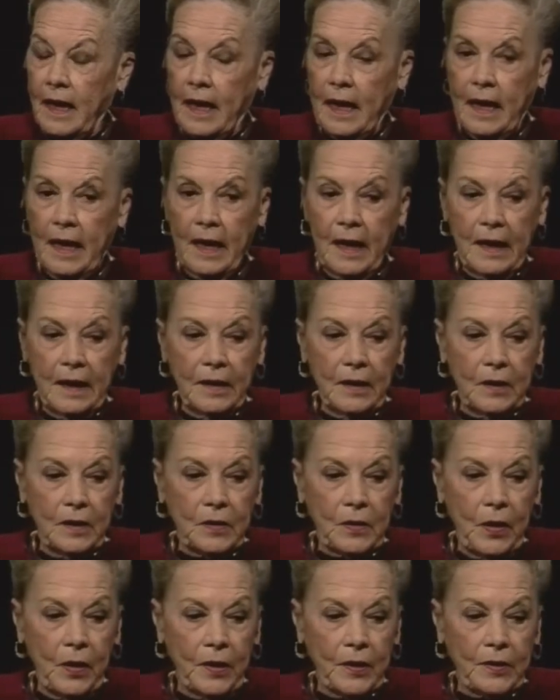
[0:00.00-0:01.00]
and uh,
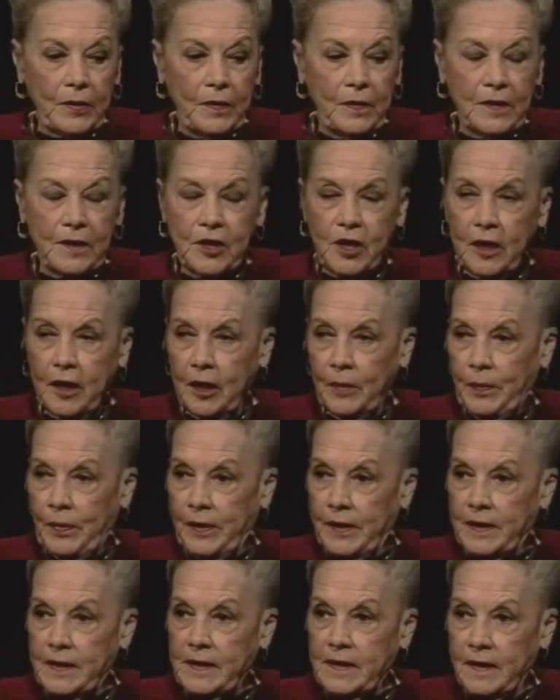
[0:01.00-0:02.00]
talked to the
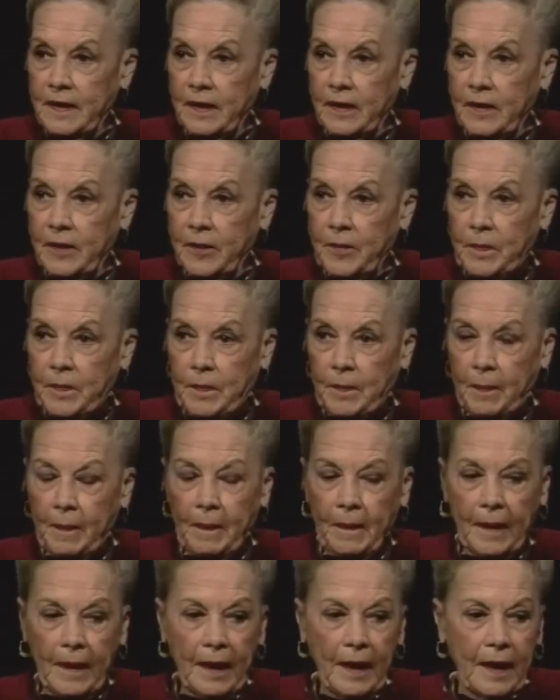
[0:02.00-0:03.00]
chaplains there.
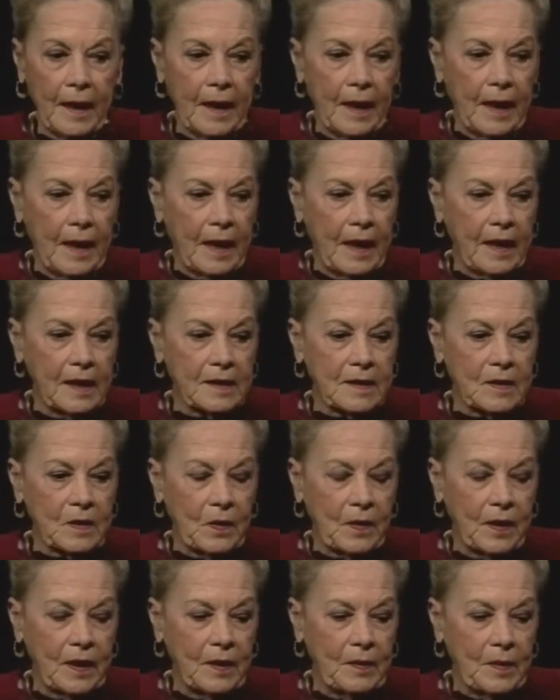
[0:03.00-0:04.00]
And so
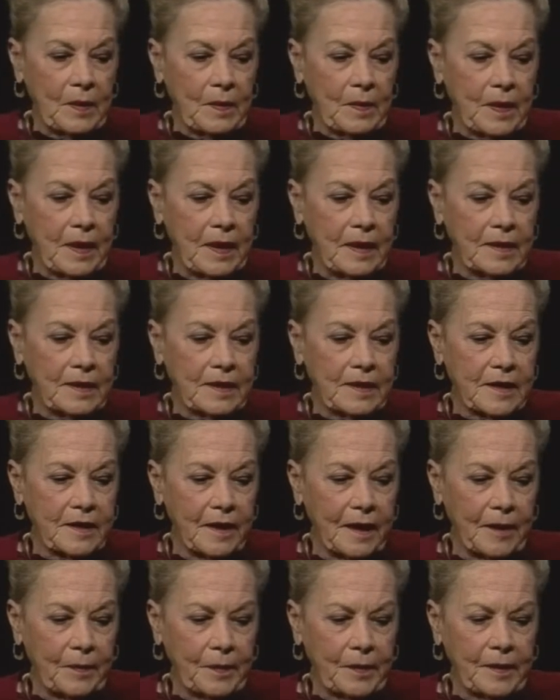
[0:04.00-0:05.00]
I'm a, a
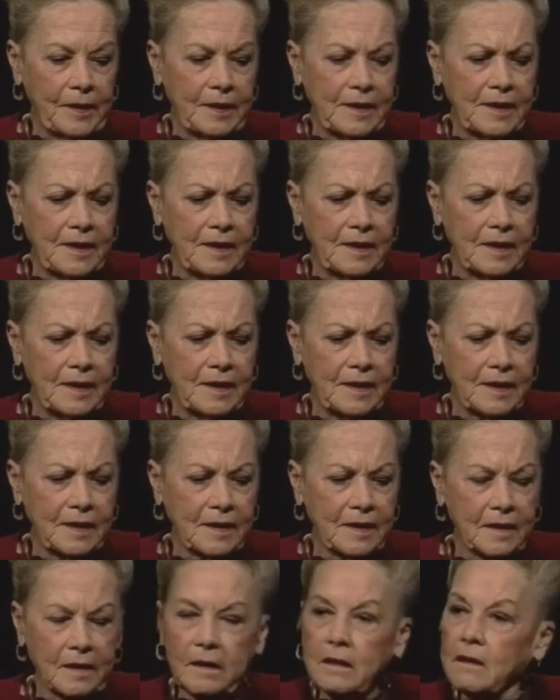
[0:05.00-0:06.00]
chaplain's
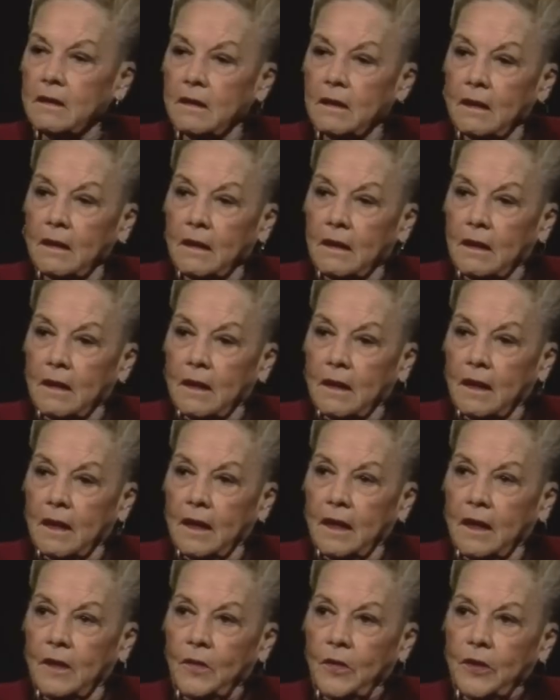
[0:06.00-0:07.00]
assistant
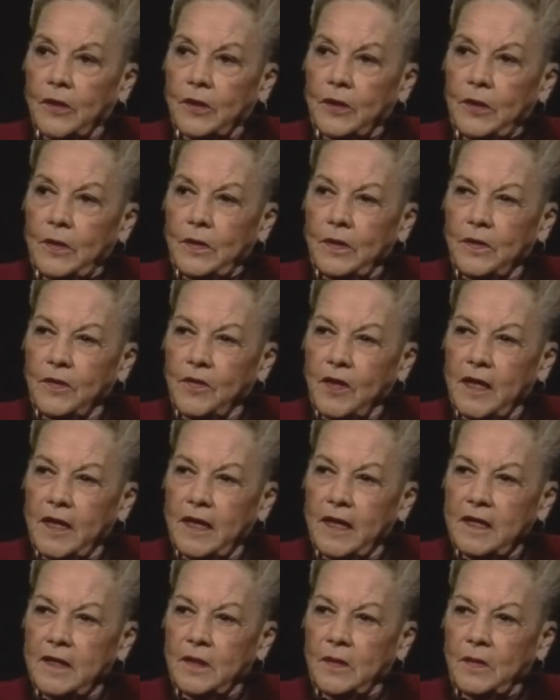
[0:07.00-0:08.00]
and work two and three
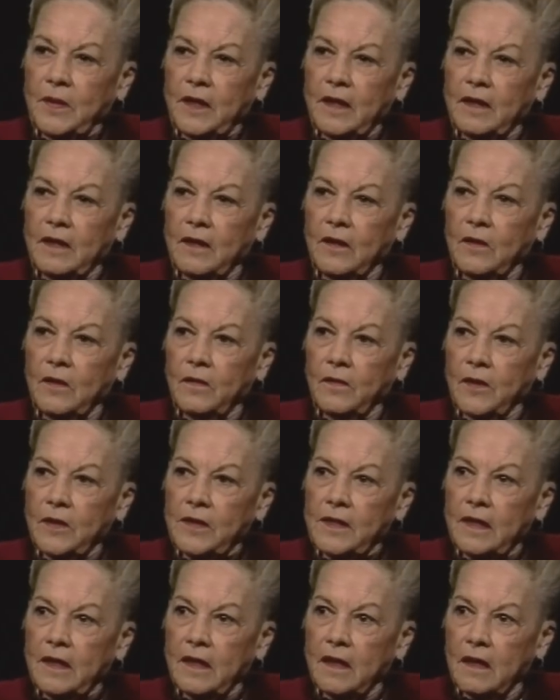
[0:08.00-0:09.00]
days a week at
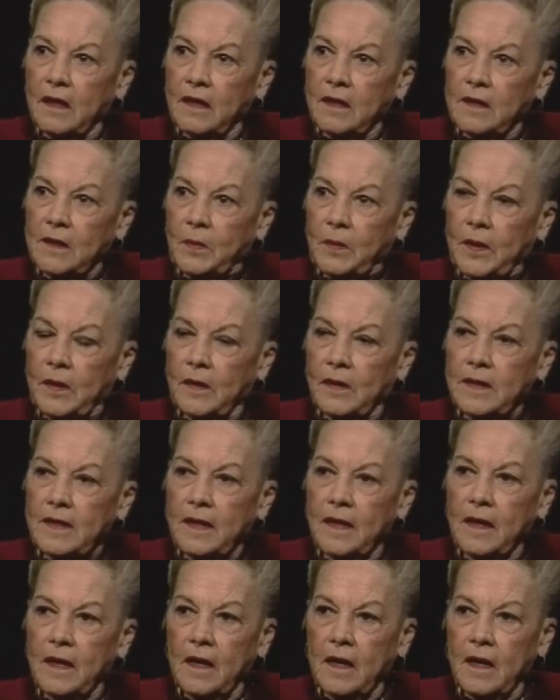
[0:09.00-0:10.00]
university hospitals.
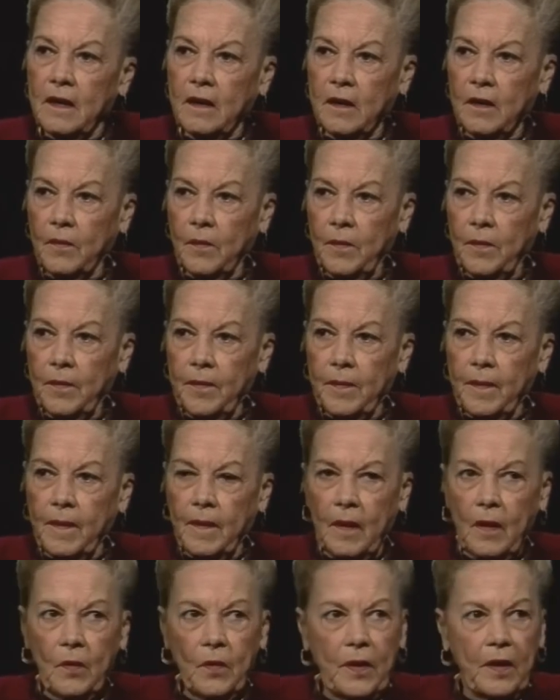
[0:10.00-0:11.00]
What do you do?
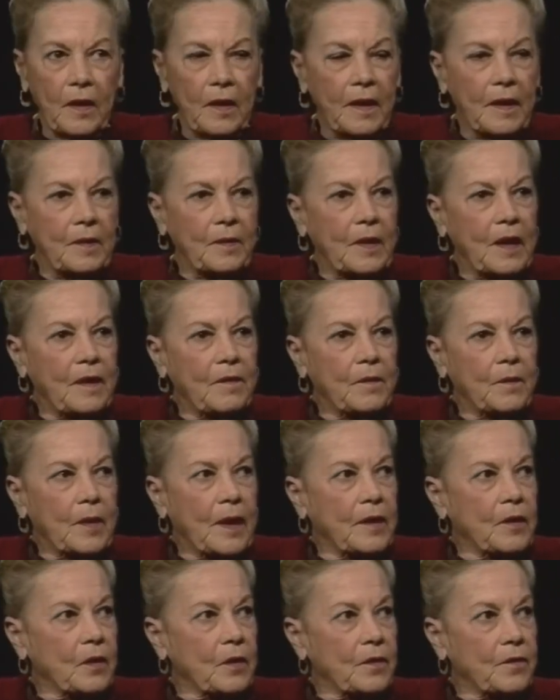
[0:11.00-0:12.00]
Well, I, I, I
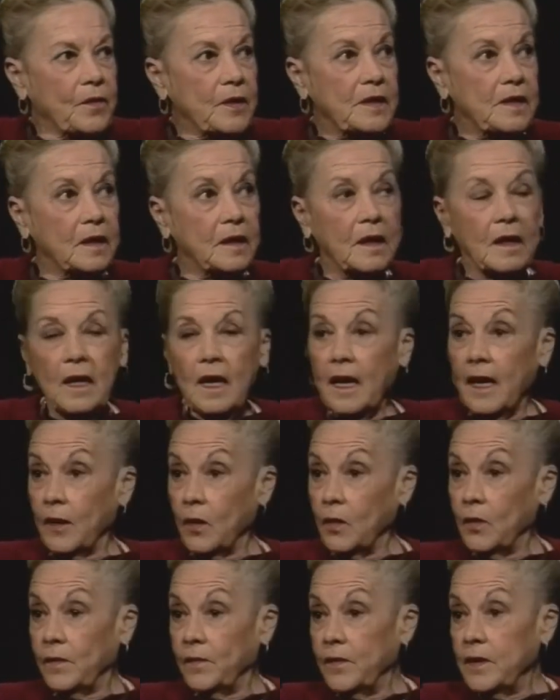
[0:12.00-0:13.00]
go and visit. I go
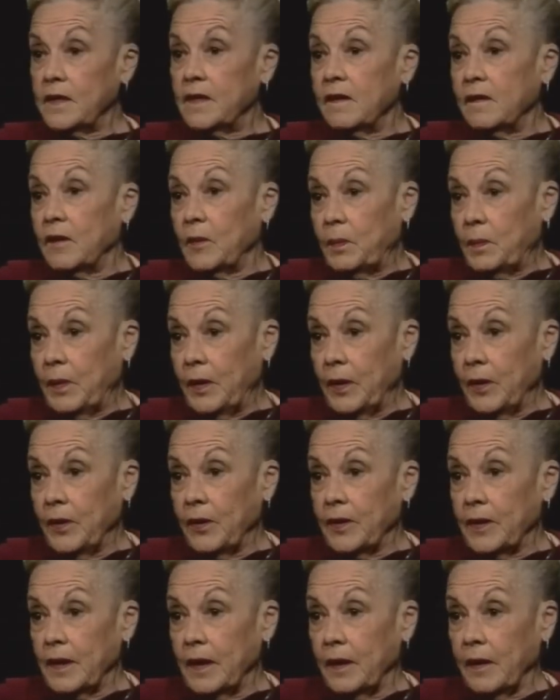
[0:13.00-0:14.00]
and visit the
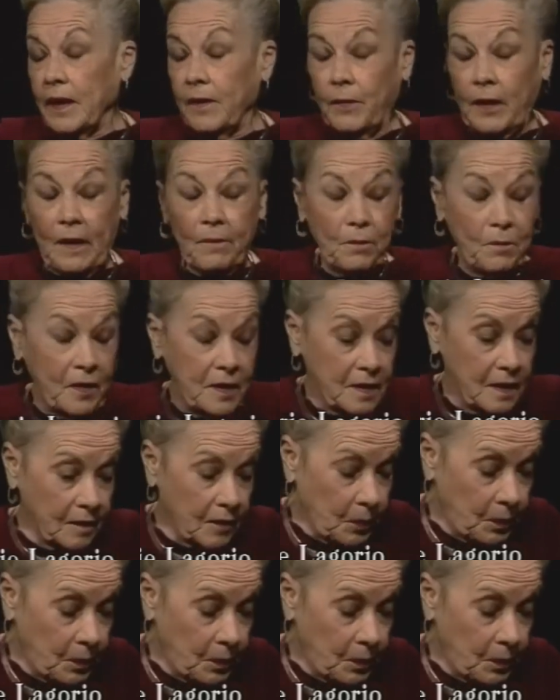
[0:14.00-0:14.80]
parent and get, visit the